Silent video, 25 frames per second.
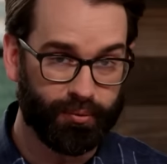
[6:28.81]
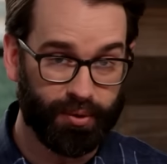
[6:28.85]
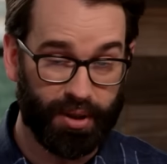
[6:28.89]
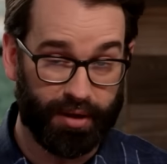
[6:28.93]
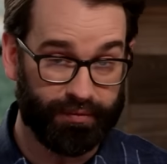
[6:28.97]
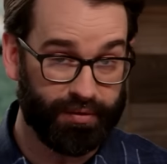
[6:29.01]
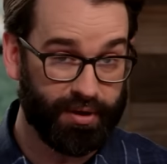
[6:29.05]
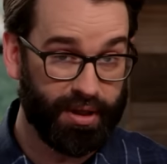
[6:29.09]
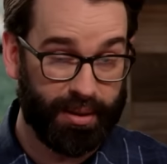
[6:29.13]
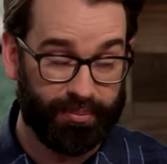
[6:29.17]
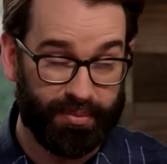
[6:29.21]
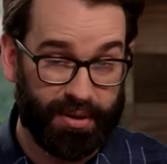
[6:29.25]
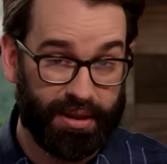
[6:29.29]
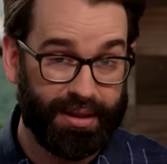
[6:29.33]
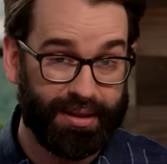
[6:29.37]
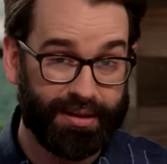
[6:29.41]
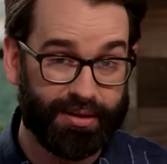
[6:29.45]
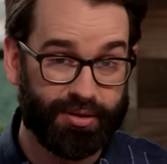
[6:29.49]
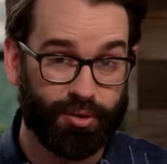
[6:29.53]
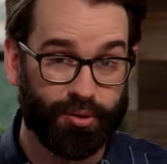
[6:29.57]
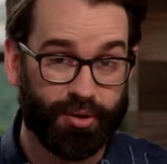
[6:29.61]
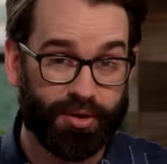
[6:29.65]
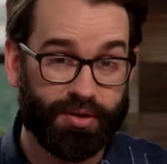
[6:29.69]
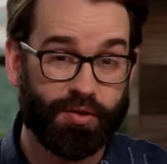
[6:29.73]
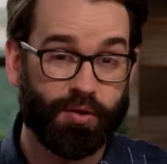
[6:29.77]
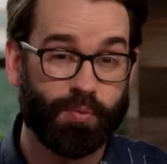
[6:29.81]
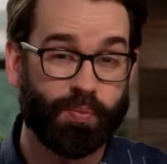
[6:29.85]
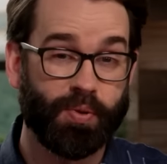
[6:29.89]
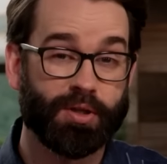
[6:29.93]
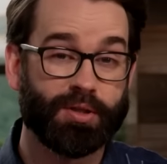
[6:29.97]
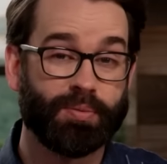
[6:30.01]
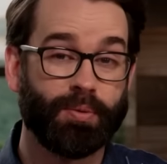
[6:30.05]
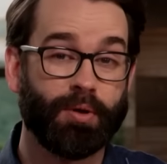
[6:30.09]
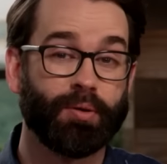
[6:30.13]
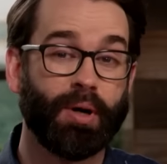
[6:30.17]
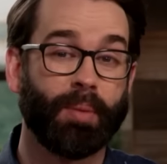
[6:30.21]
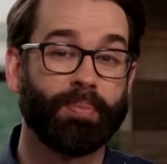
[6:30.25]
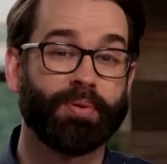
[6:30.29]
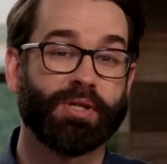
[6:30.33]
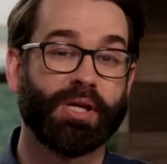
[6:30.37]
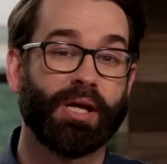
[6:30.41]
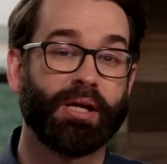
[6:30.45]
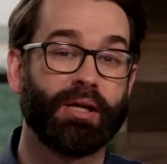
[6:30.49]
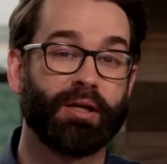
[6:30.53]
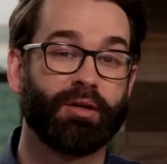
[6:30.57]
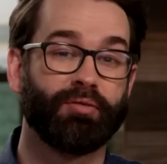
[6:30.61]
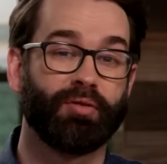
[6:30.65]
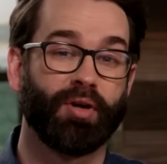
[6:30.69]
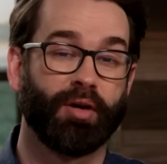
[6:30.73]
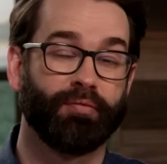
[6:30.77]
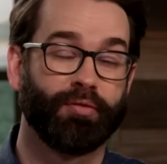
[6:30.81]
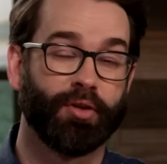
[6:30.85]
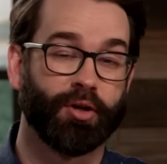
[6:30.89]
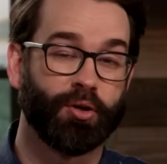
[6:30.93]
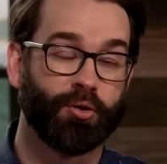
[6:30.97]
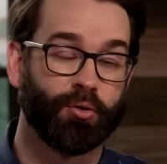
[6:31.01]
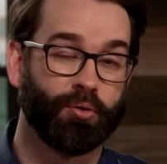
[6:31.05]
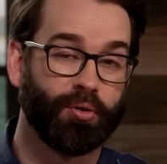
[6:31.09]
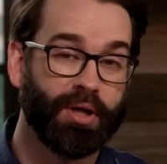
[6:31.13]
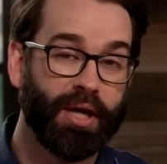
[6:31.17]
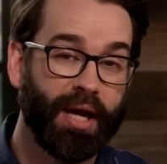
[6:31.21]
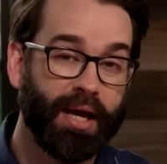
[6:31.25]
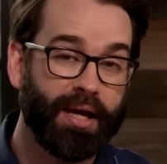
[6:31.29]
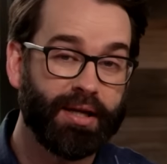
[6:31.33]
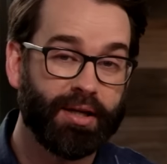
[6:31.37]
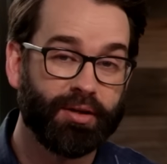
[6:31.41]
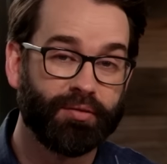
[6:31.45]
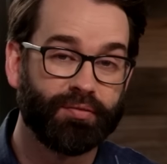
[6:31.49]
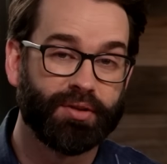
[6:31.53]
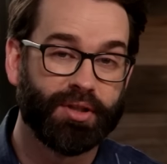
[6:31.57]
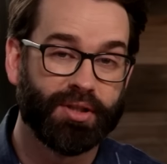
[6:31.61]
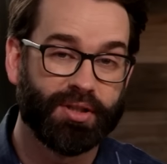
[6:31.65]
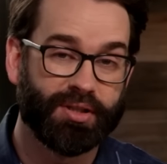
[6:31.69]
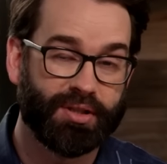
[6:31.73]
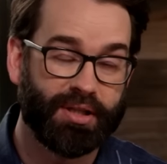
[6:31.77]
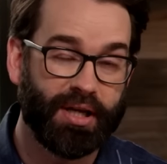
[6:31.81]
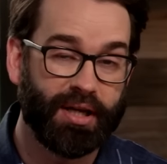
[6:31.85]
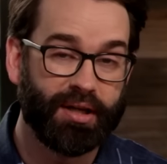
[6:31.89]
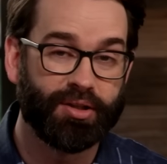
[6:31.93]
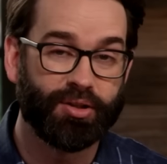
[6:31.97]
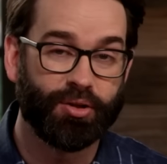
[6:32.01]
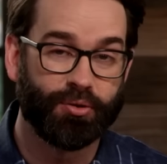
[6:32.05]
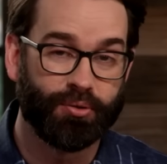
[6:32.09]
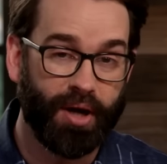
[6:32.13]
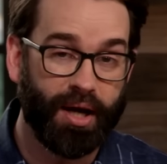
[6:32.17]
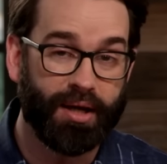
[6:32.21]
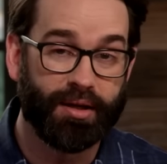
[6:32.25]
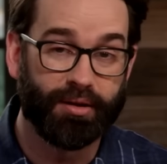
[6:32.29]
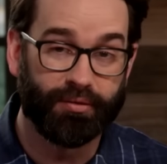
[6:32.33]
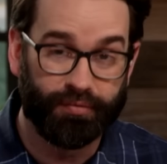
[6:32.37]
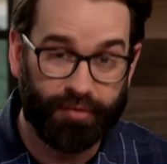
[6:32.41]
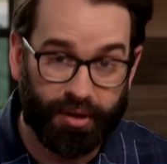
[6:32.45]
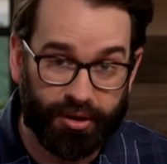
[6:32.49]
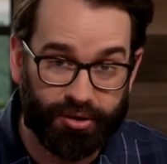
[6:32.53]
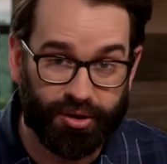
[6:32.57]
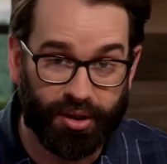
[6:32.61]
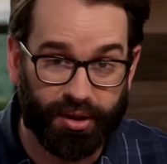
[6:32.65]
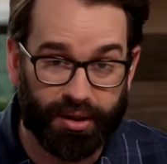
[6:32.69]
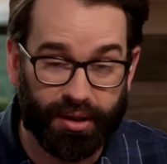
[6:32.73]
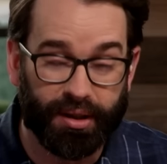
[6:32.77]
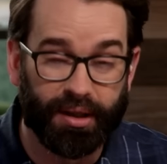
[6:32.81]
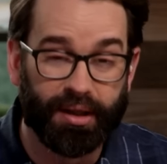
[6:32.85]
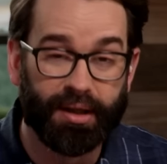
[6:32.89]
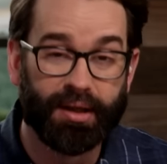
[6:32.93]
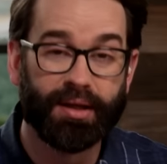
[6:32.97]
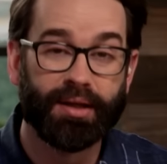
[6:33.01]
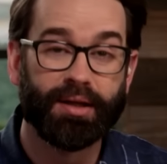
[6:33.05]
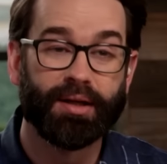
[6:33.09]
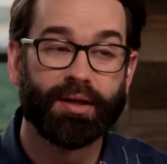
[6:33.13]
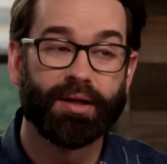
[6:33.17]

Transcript: whatever that means, or is it supposed to be representative of the creative, distinct creative vision